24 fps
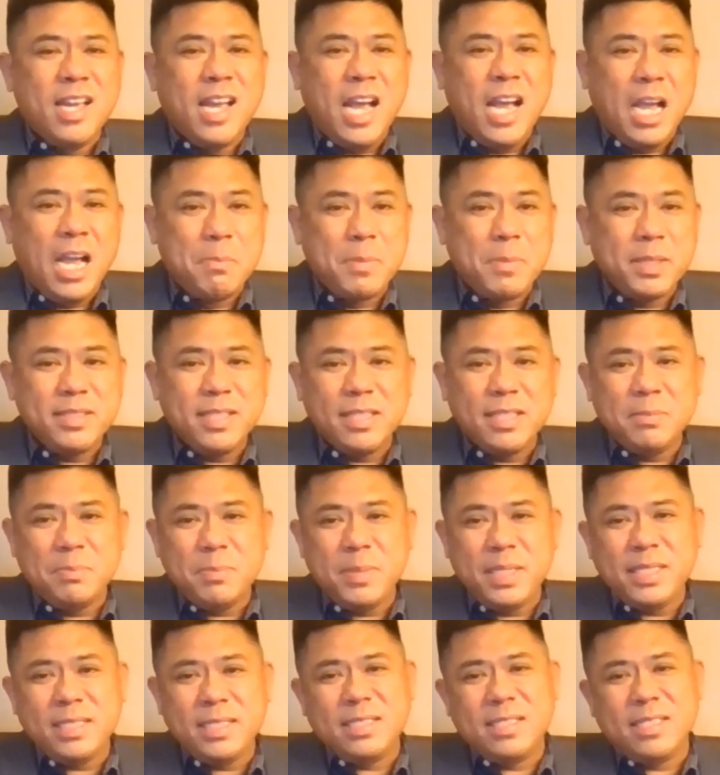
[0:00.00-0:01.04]
I must
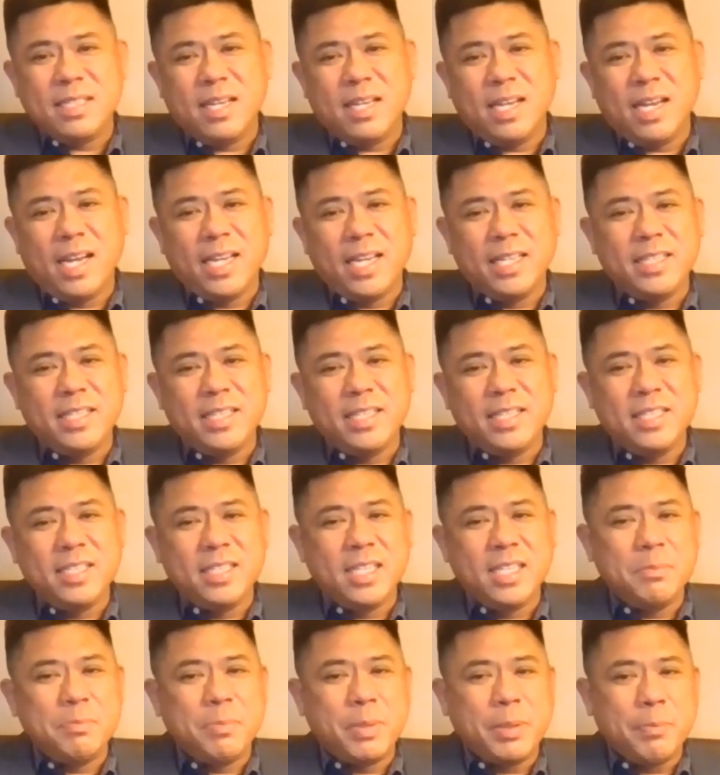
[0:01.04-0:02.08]
admit, I did
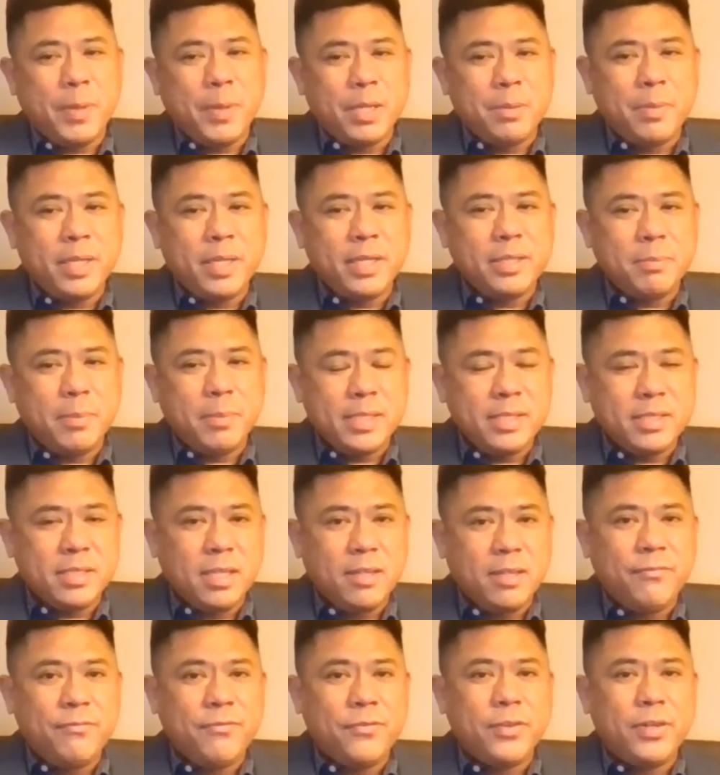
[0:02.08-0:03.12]
not prepare
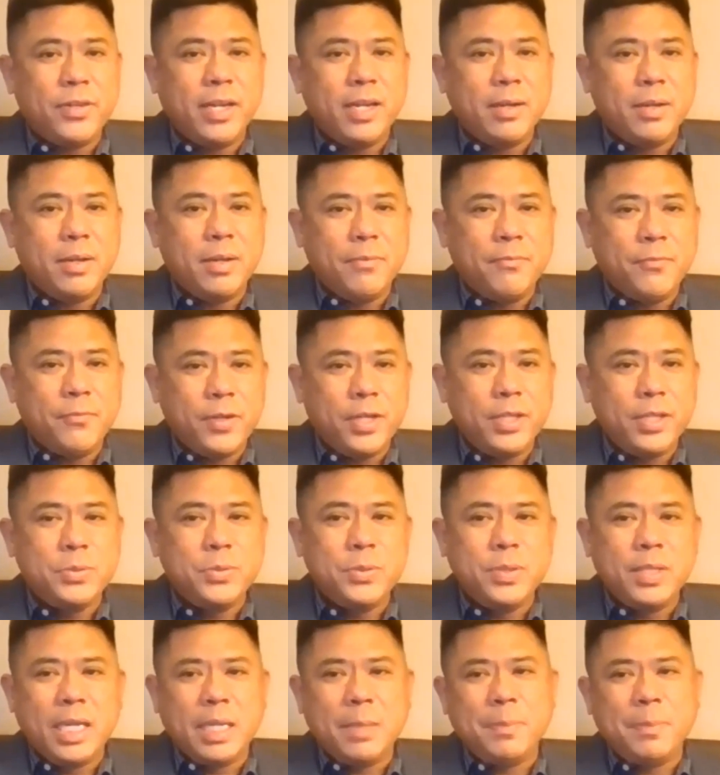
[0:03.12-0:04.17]
myself for a
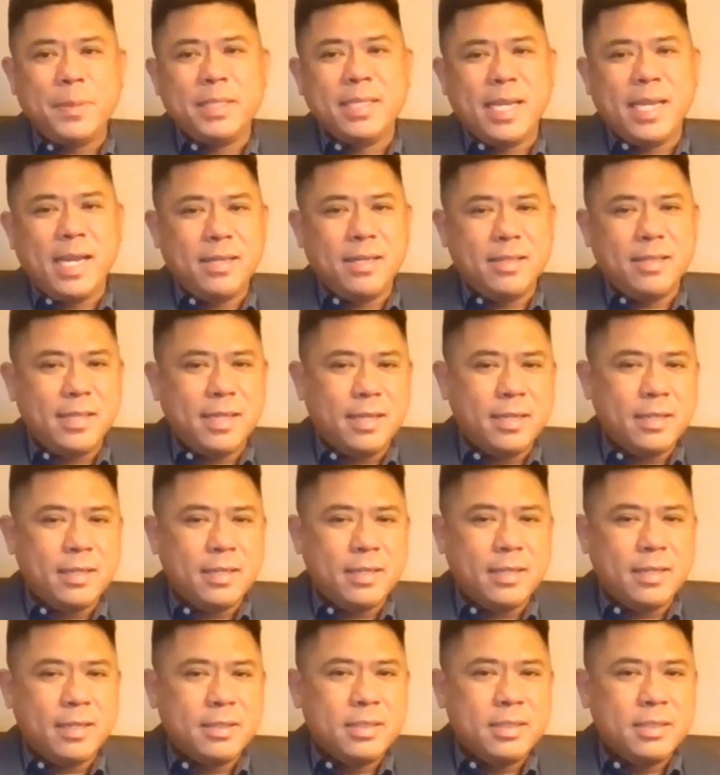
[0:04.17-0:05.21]
new life in Canada.
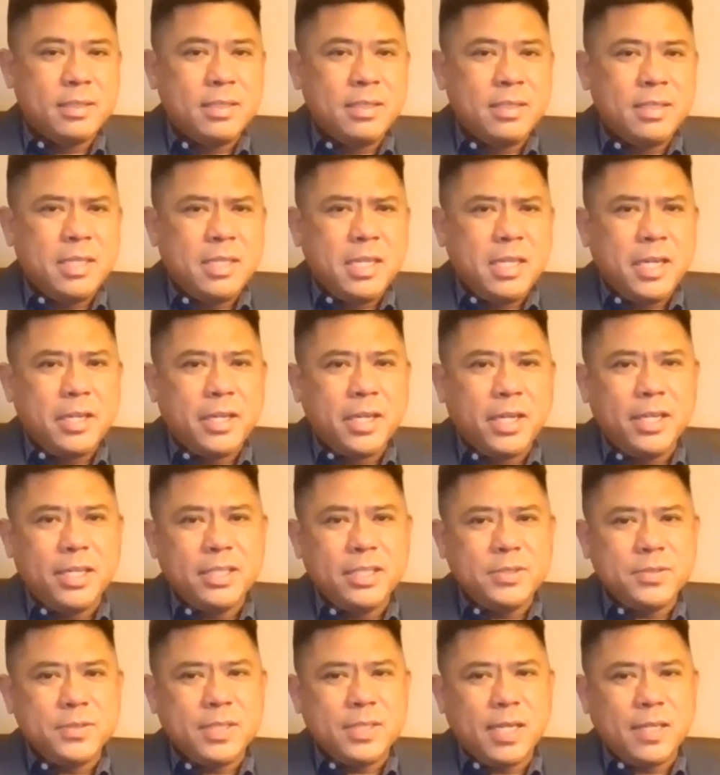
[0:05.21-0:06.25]
In early
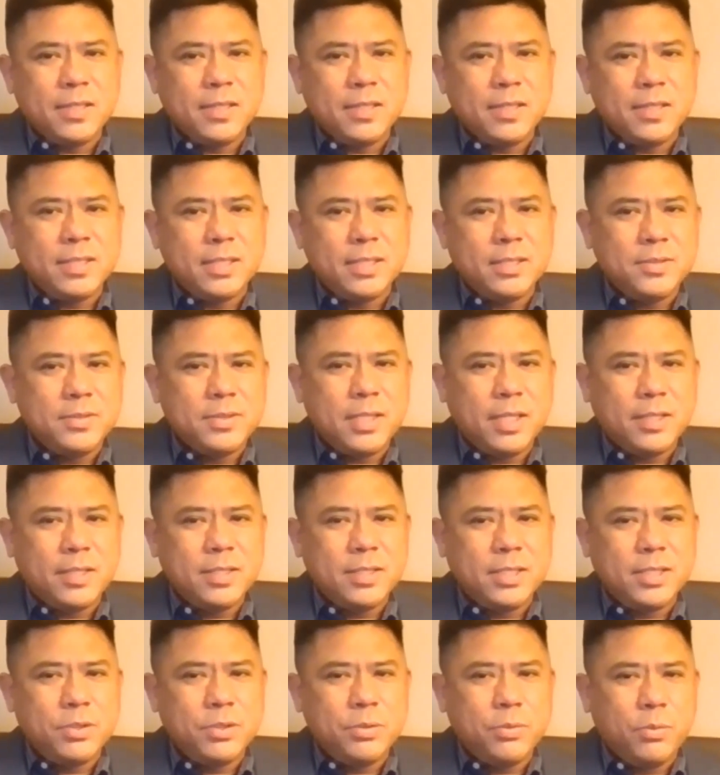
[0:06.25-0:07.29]

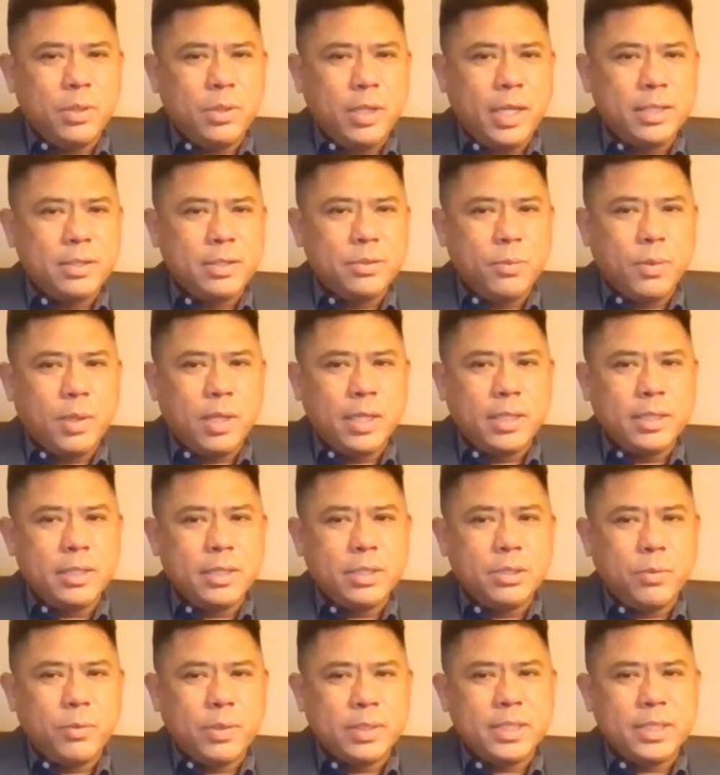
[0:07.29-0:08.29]
2001, it was a